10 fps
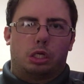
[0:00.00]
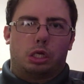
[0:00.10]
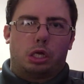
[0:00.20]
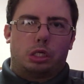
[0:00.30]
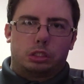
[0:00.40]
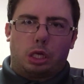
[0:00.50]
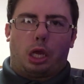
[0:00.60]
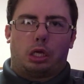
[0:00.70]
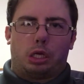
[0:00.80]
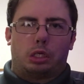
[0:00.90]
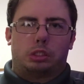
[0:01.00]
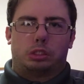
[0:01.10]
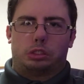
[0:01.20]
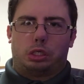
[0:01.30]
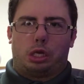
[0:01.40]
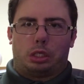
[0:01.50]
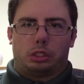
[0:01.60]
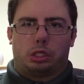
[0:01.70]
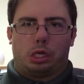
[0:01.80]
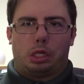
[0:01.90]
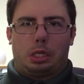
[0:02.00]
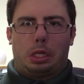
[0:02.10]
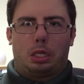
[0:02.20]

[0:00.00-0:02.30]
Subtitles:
is that extra security,